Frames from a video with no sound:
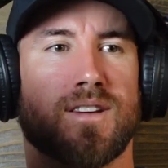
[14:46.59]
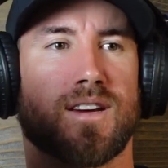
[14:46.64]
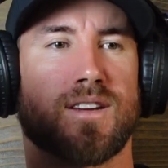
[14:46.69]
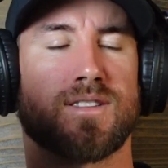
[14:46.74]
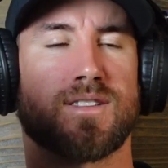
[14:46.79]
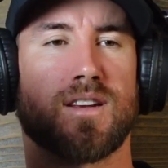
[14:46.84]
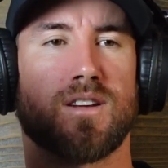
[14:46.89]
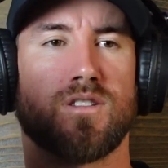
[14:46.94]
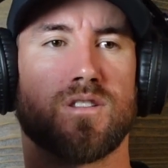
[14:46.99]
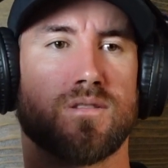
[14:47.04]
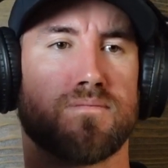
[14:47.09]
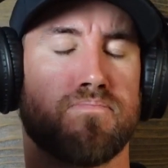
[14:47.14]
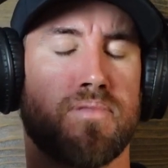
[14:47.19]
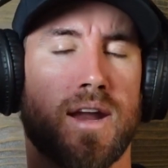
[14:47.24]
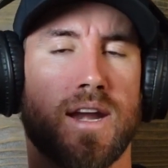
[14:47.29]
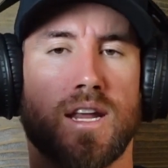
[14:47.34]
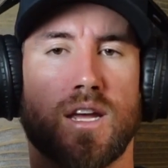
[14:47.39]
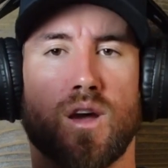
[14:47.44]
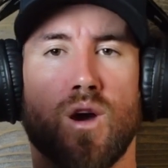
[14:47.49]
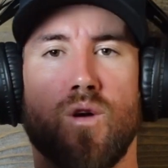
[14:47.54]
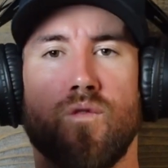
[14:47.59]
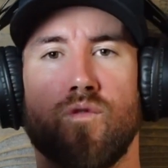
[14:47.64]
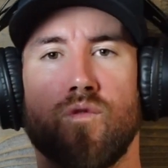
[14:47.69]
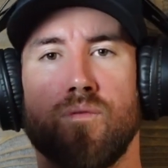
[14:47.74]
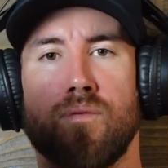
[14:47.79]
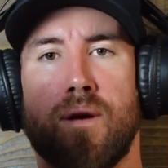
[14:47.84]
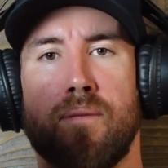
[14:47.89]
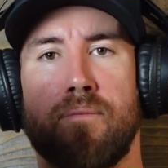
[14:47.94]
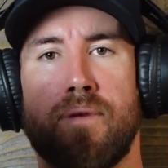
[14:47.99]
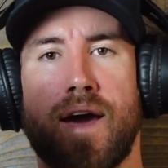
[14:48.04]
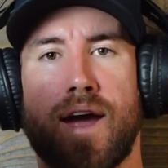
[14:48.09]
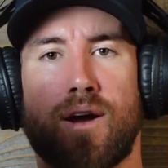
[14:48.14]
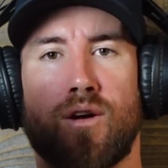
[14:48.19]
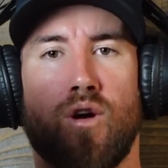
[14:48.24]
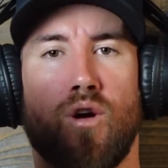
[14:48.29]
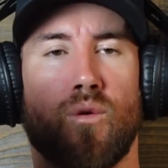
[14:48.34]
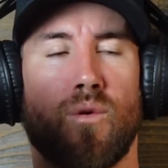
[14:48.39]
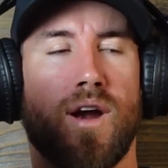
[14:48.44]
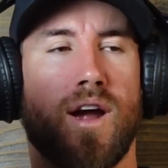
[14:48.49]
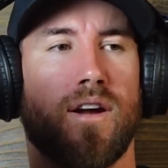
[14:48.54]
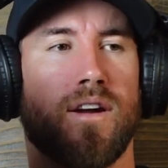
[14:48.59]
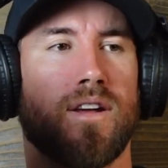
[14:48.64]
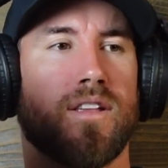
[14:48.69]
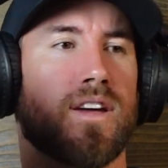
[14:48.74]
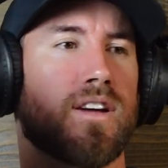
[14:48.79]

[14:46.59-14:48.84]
Like, instead of just bending over with my back all around,